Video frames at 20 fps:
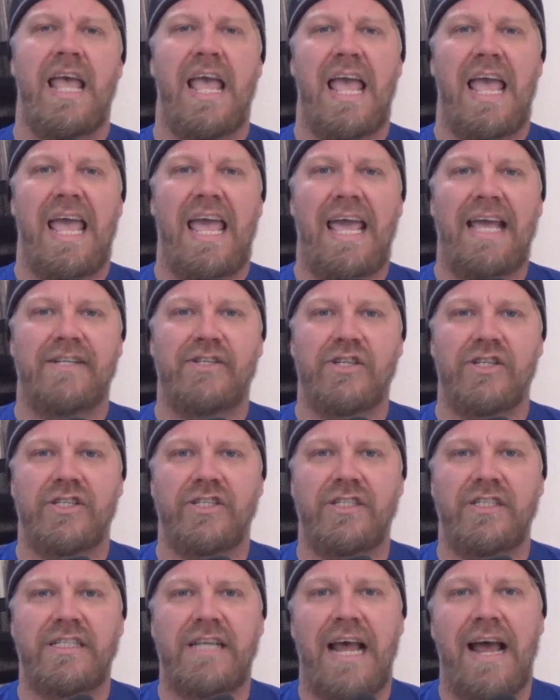it
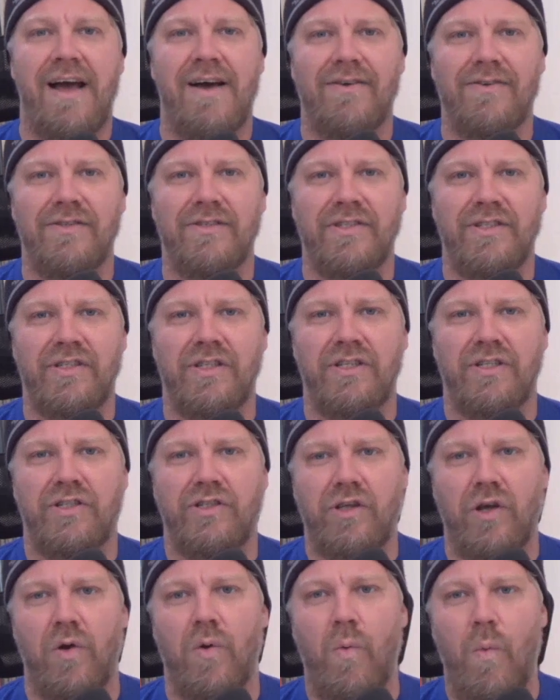just sounds
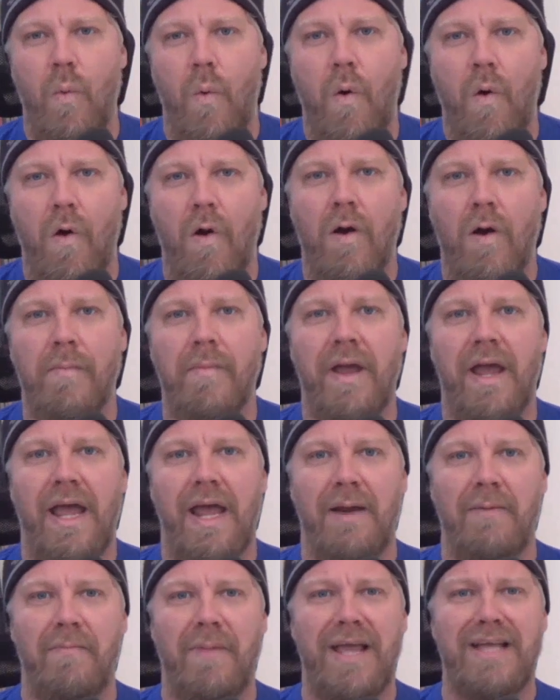so warm
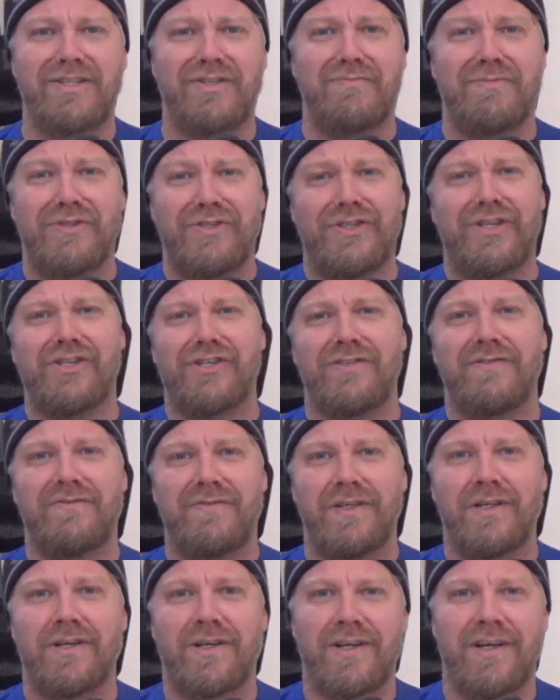and makes a musician
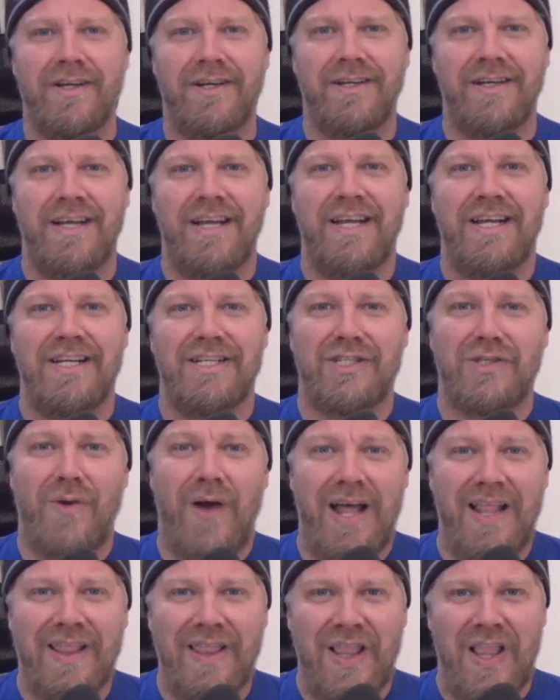feel good. So
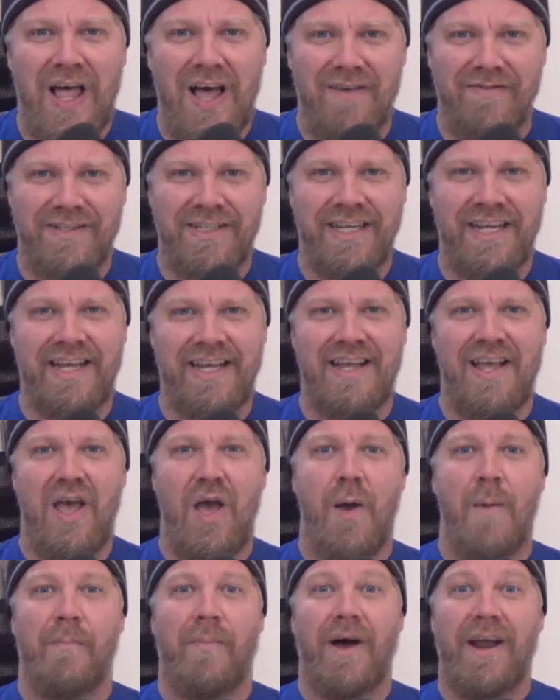I loved it.
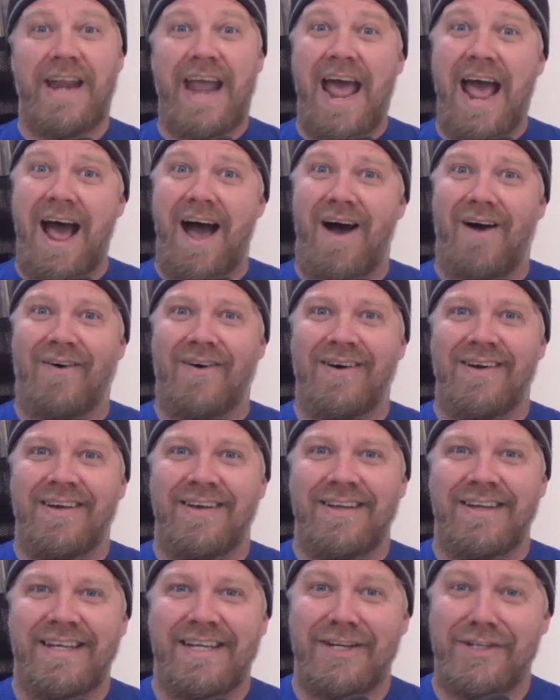But now,
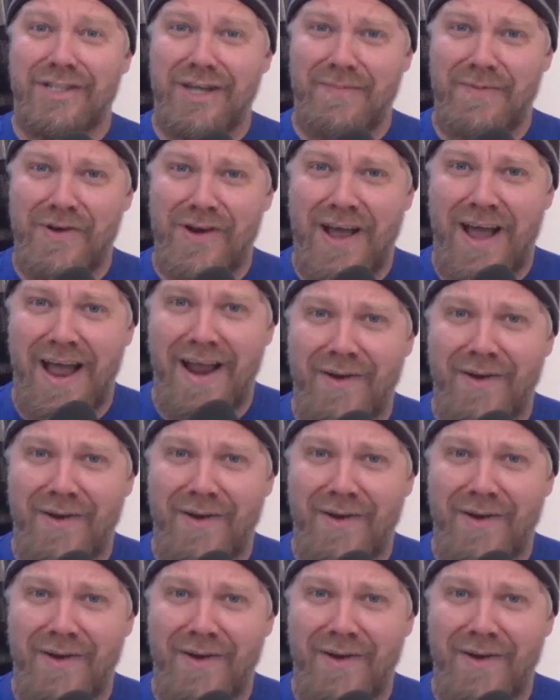here's number 9